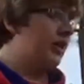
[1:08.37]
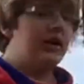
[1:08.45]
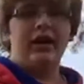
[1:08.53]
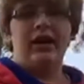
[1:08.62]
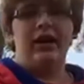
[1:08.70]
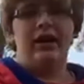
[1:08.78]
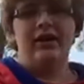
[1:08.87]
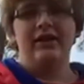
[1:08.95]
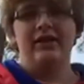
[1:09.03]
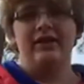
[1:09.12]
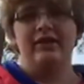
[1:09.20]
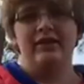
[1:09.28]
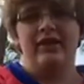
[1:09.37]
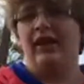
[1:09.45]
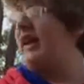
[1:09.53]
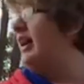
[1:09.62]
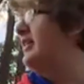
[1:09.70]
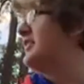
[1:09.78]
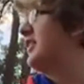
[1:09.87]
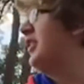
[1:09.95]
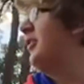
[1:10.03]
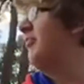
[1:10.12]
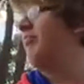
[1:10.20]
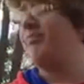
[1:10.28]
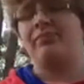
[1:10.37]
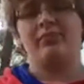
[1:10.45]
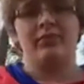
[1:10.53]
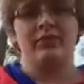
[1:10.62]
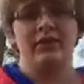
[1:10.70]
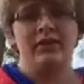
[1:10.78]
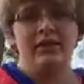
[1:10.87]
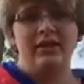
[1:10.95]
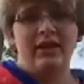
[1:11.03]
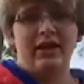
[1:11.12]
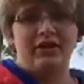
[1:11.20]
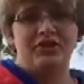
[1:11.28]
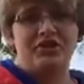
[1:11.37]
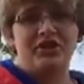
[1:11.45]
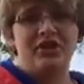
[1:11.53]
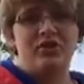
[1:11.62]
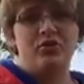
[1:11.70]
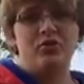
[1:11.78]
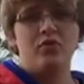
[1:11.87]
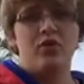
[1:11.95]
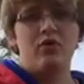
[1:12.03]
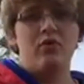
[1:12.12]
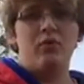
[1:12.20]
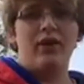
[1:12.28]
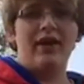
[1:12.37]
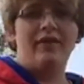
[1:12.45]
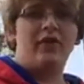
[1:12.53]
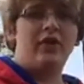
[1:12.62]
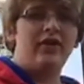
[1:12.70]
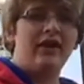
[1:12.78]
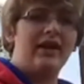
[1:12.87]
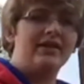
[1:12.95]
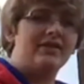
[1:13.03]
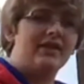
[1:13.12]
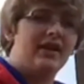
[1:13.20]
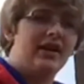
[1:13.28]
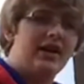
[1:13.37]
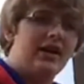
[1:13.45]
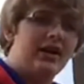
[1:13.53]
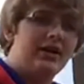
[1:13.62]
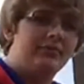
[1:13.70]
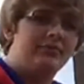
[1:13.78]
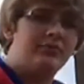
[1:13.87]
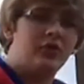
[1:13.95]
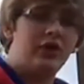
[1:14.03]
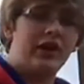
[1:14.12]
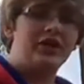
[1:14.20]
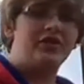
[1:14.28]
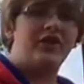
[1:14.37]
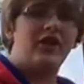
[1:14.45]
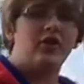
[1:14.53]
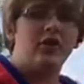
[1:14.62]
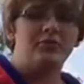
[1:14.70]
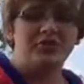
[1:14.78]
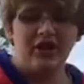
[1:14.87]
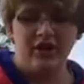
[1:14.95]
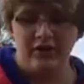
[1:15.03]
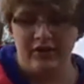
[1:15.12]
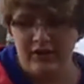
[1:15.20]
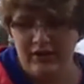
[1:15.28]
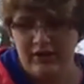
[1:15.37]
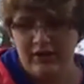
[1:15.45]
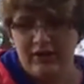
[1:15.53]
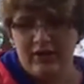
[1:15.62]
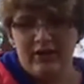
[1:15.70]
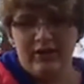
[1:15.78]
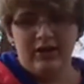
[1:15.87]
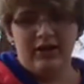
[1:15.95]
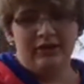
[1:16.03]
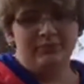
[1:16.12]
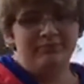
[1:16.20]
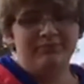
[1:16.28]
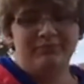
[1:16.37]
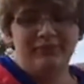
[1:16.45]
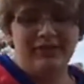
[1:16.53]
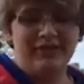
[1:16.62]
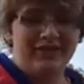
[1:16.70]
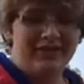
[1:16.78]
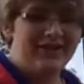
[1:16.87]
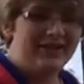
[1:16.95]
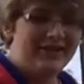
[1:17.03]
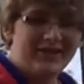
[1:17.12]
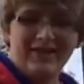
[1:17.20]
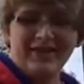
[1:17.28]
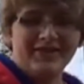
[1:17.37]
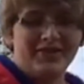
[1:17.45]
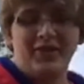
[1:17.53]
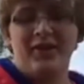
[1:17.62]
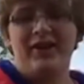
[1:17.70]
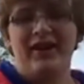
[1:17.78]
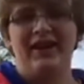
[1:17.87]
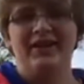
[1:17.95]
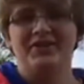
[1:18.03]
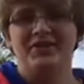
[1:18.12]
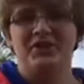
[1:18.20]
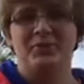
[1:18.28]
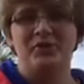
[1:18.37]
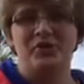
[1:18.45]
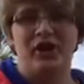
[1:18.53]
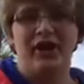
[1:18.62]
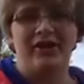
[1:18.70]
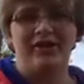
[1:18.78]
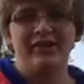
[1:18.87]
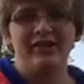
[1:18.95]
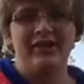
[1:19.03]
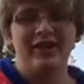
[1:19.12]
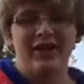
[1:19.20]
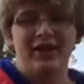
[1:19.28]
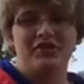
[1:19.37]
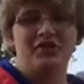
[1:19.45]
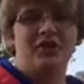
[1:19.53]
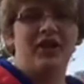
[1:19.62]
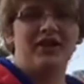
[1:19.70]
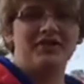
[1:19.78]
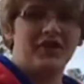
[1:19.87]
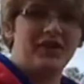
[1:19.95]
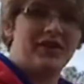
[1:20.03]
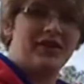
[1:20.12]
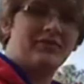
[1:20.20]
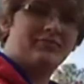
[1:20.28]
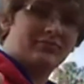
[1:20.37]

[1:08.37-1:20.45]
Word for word: uh, yeah, guys, um, I'll see you whenever that uh, reaction video comes out. Um, so, yeah, guys, it's been Tritton, and I'll see you guys later.